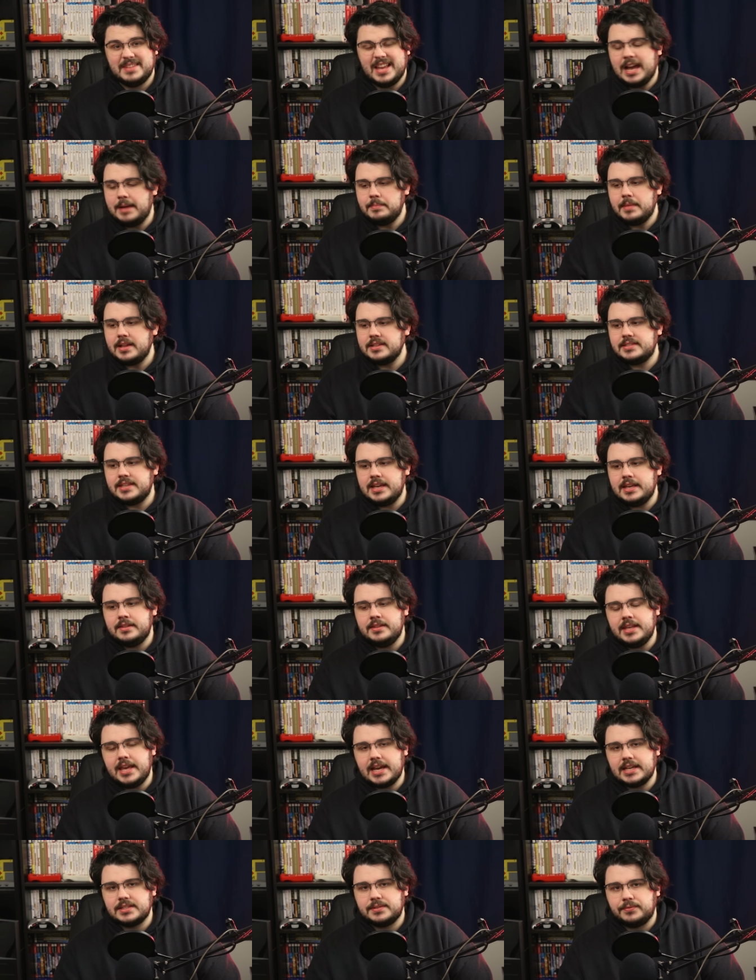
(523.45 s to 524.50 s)
I'm not saying
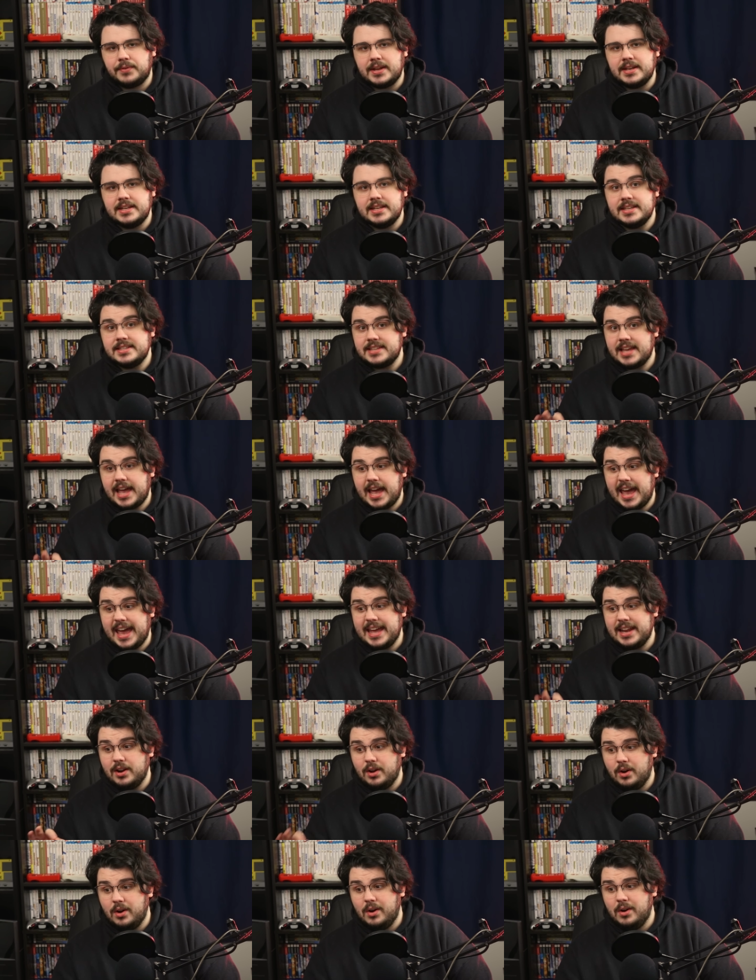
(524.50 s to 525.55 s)
the ex-friend is
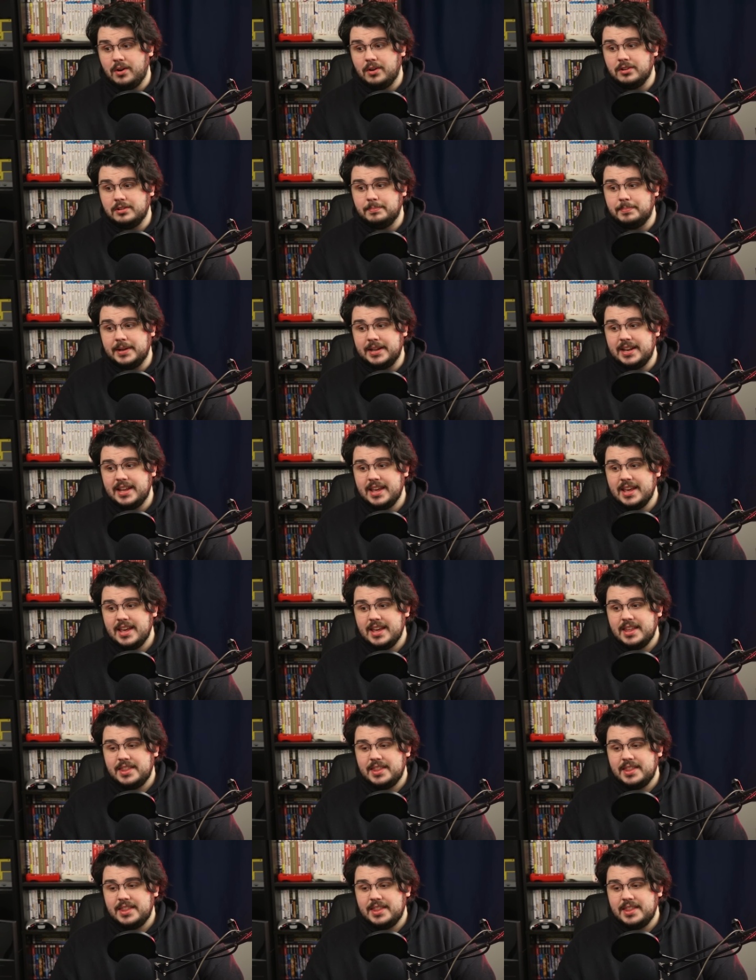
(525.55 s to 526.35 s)
at all, but